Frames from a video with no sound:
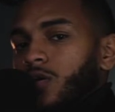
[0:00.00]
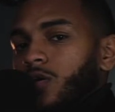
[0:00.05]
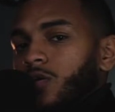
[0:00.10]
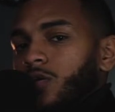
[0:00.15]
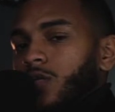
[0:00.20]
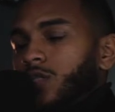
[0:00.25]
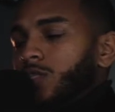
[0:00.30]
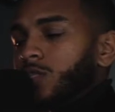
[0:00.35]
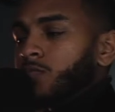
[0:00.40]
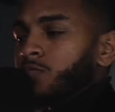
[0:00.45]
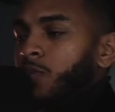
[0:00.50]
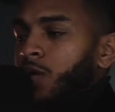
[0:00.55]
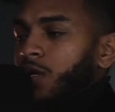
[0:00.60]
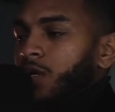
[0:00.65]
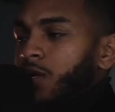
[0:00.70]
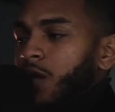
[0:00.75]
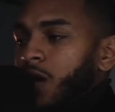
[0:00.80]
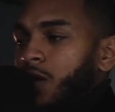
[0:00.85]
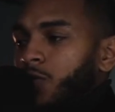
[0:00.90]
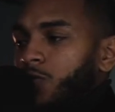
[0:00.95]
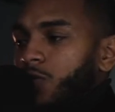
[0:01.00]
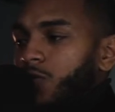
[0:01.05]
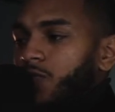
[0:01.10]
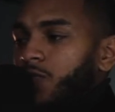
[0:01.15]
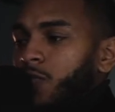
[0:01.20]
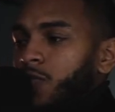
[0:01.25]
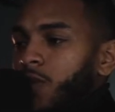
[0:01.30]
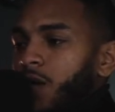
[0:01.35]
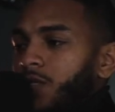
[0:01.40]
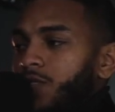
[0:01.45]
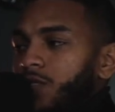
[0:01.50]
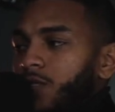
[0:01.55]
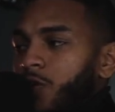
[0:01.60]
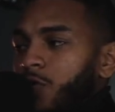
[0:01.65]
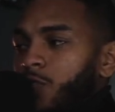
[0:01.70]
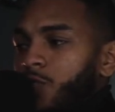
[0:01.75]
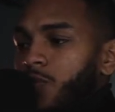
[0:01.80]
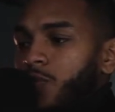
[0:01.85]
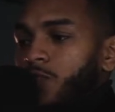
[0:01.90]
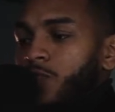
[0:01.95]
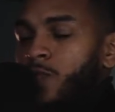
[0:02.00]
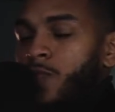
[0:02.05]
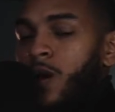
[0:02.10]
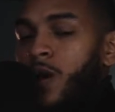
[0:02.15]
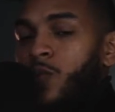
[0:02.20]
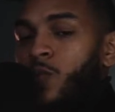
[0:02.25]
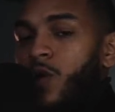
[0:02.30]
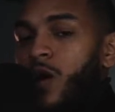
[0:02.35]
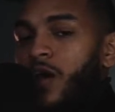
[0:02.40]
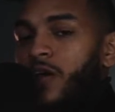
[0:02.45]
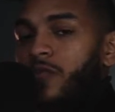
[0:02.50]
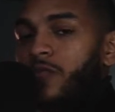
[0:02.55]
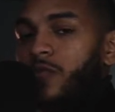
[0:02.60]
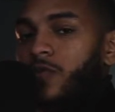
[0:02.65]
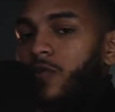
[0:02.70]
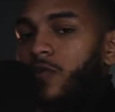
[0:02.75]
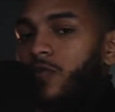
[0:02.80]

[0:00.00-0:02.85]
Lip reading: This is money not only for myself, but for my wife,